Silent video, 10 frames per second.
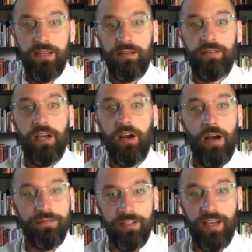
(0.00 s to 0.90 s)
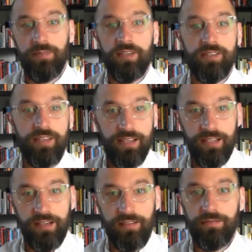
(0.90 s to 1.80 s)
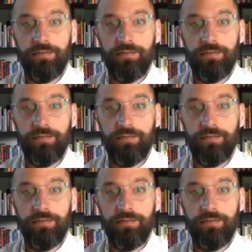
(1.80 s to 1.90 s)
that they are oftentimes assessing